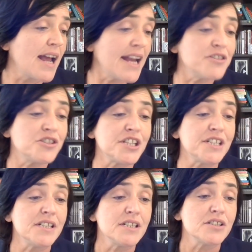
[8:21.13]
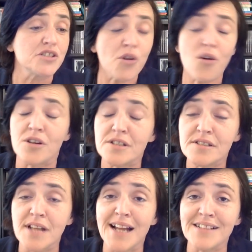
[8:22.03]
energy
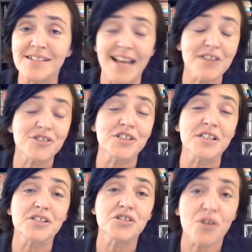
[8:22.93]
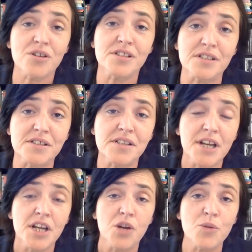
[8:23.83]
source and energy sources
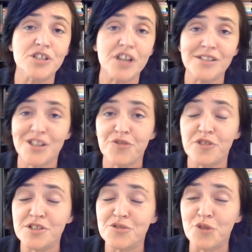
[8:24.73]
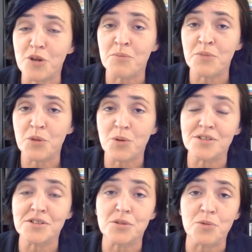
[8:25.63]
which are different from the
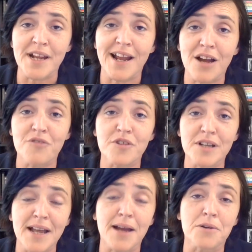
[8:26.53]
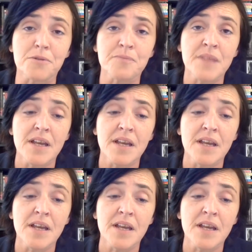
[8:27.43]
ones we have now.